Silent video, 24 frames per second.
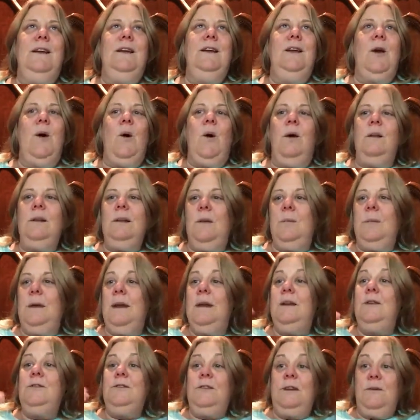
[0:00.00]
you know, a
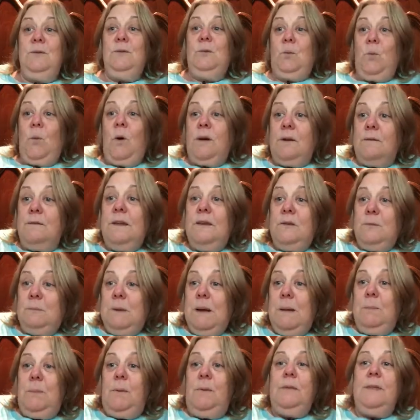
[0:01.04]
limited, she's one of these
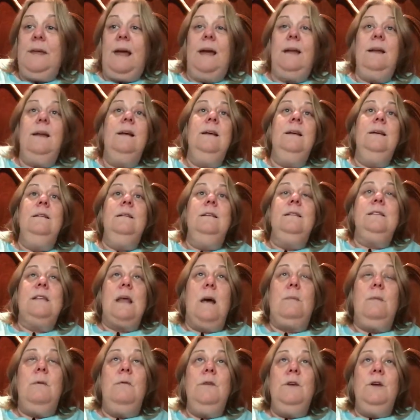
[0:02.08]
people that
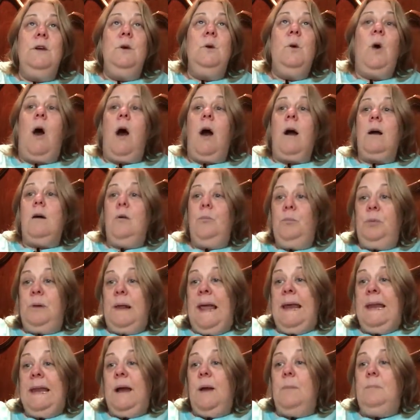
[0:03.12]
some of you are
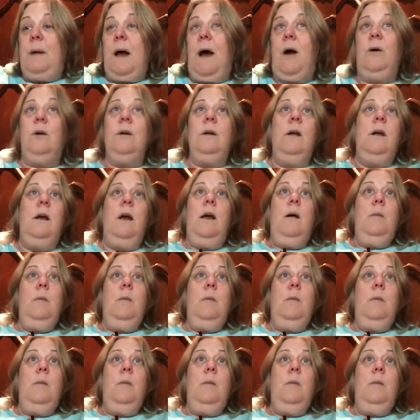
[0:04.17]
complaining about.